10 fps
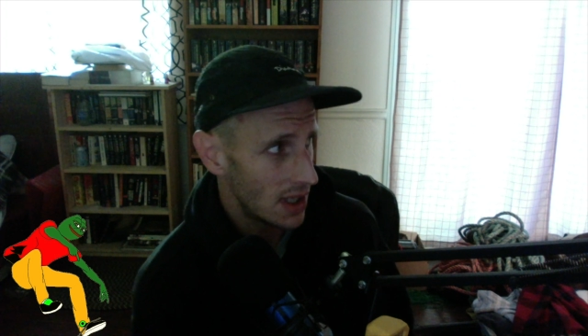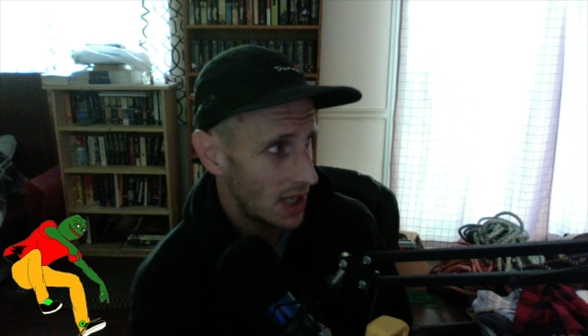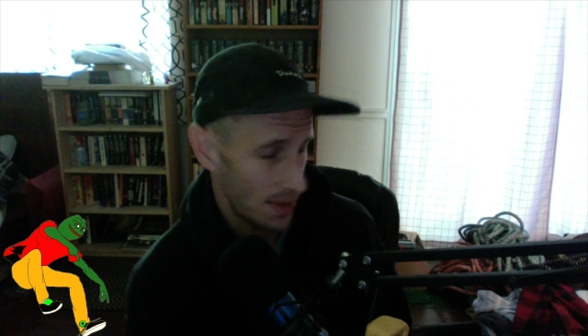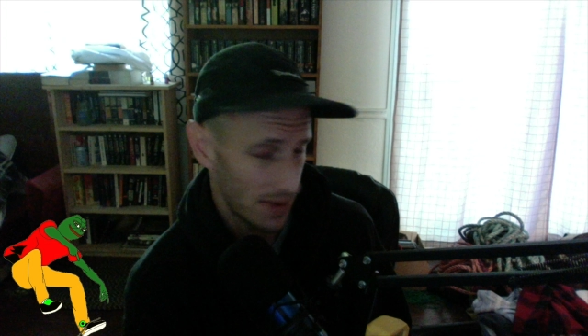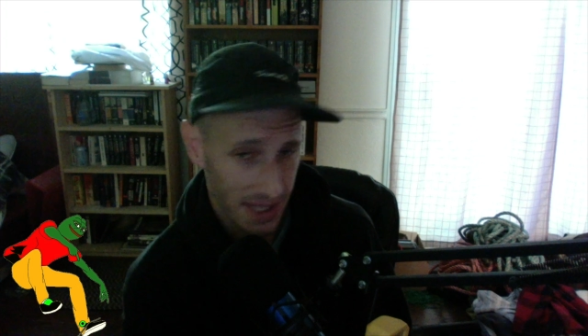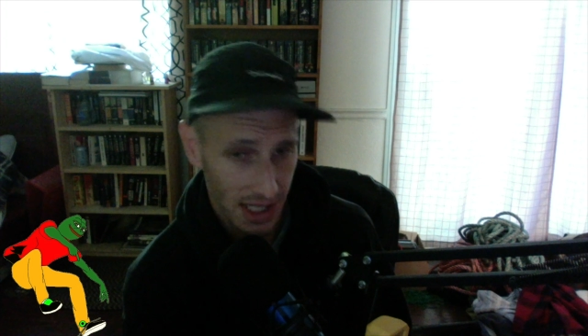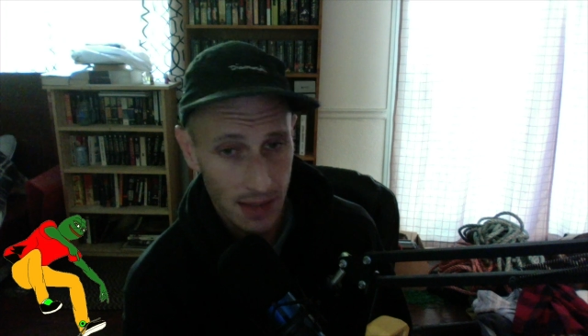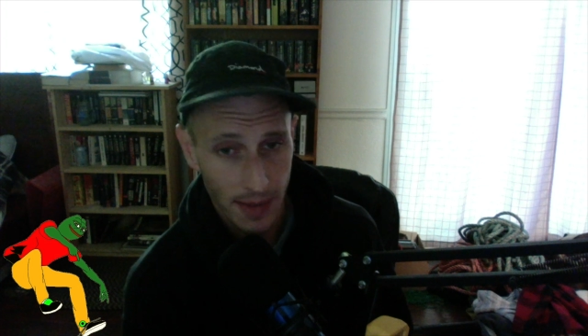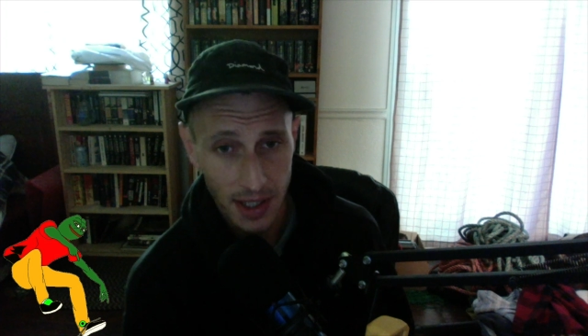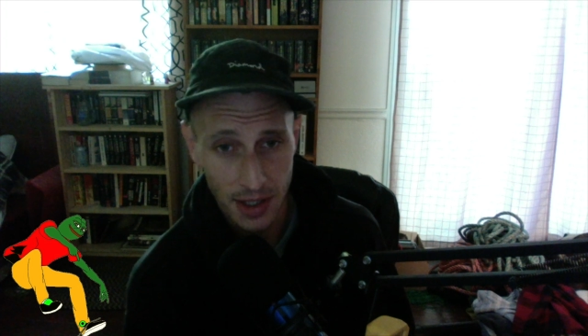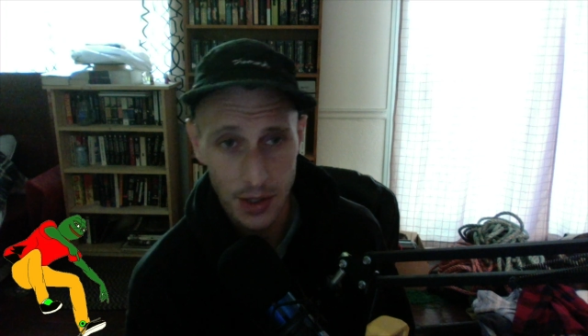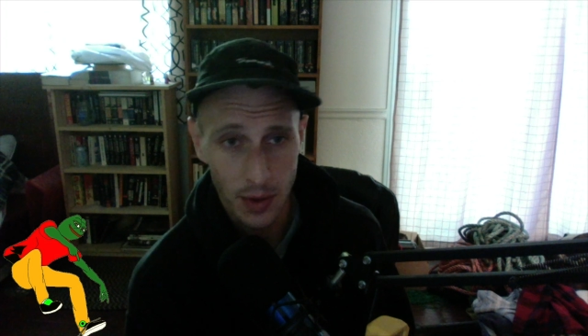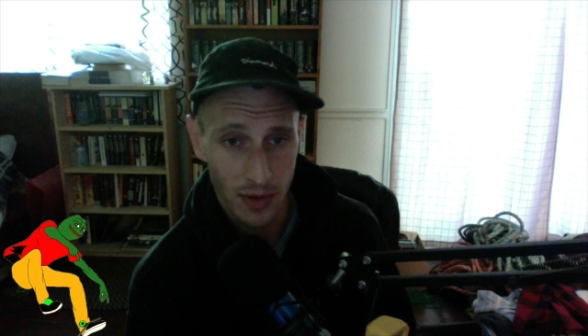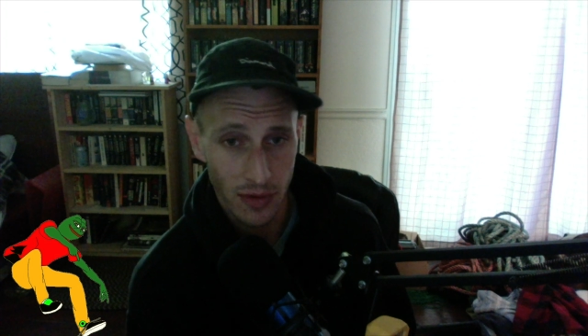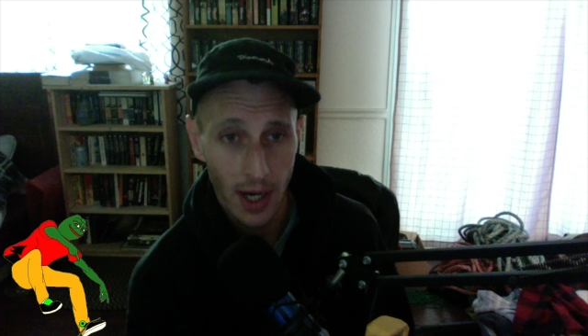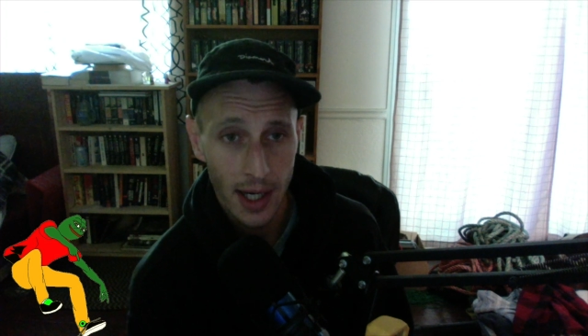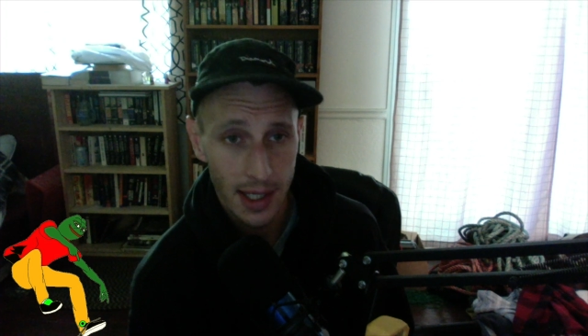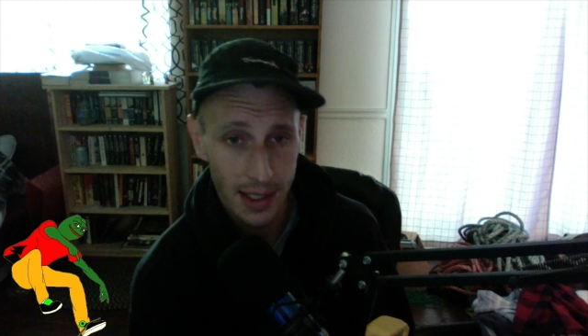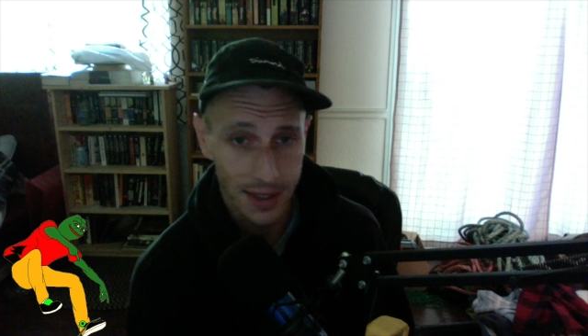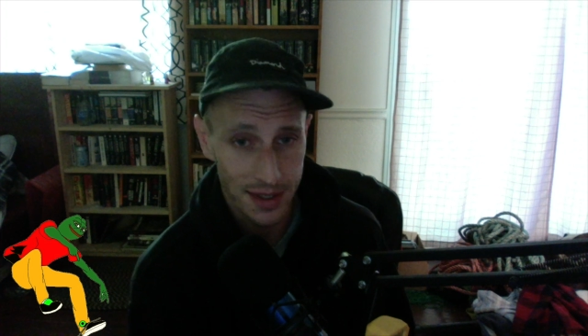I'm going to tell him I could do it Friday
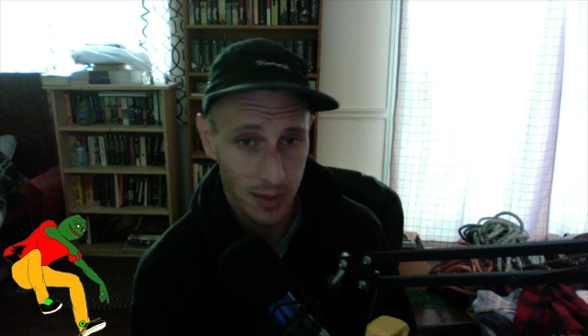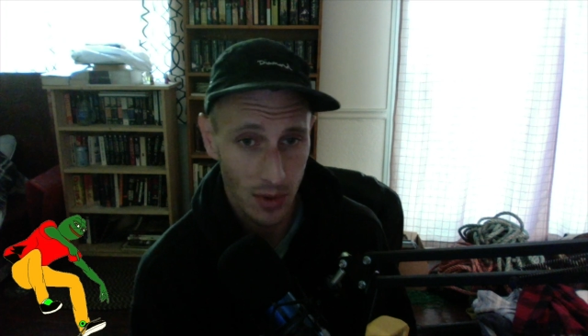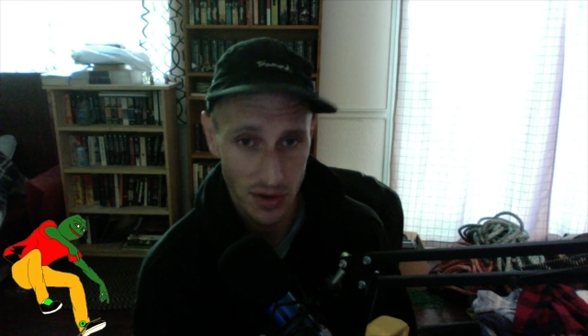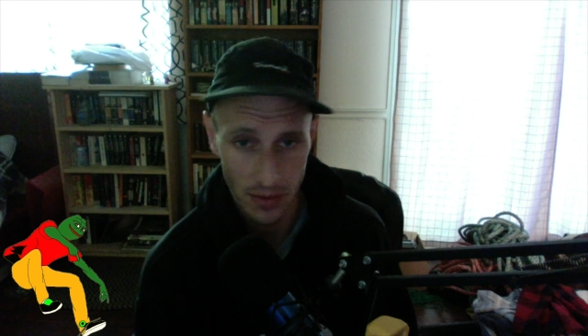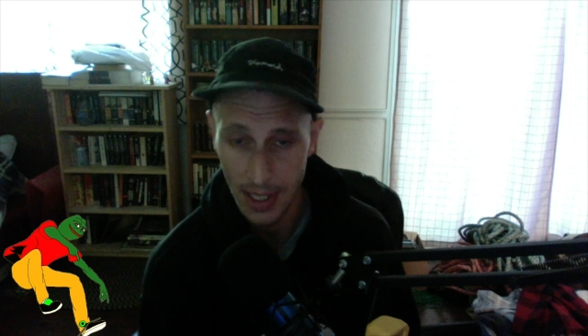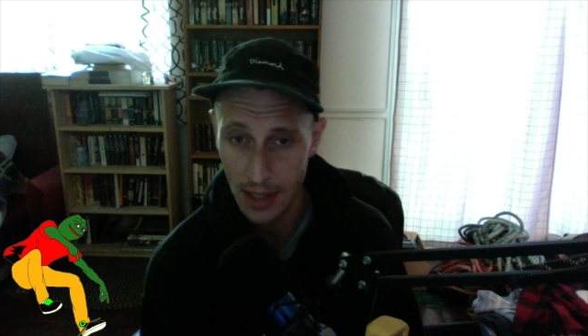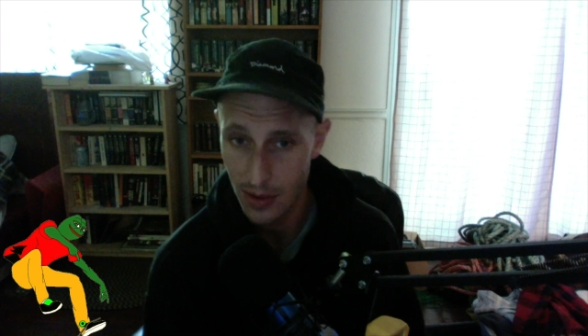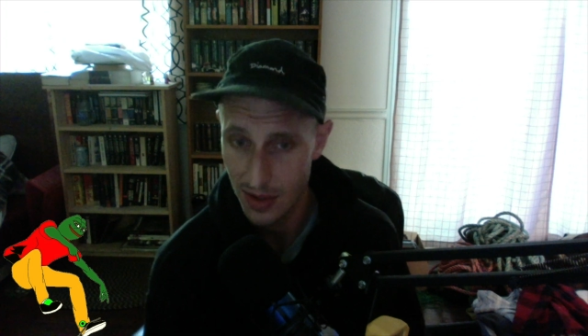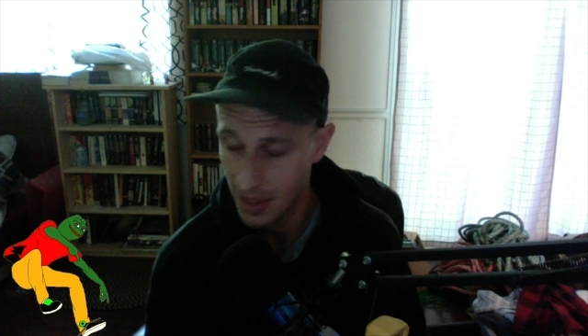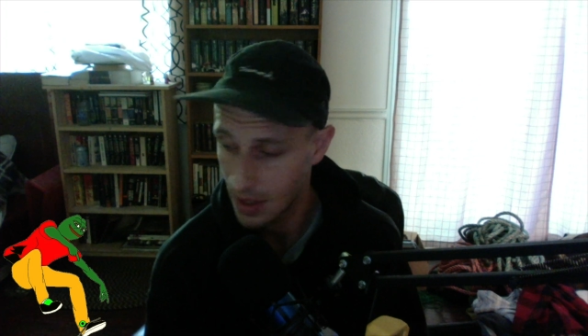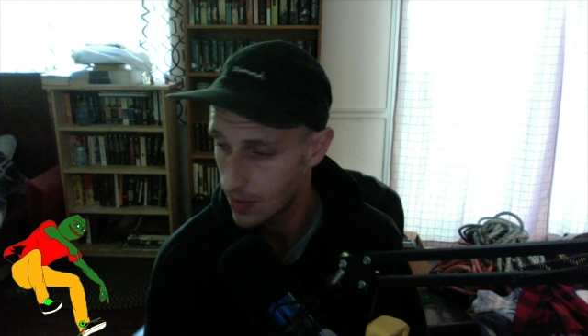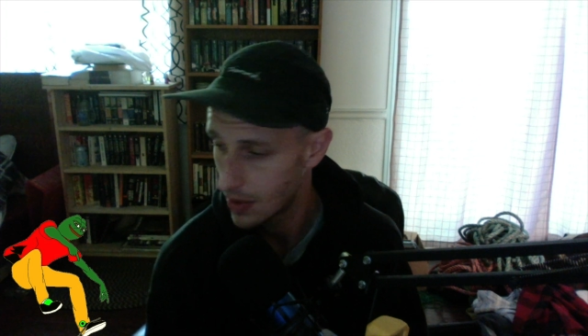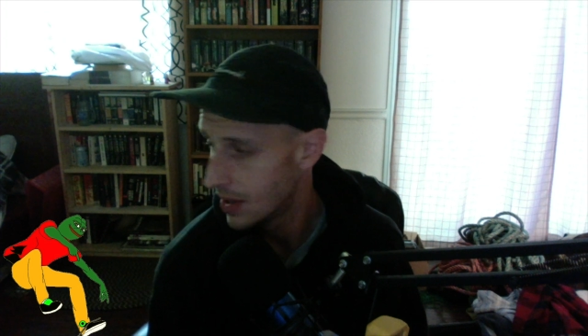because it's supposed to rain Thursday.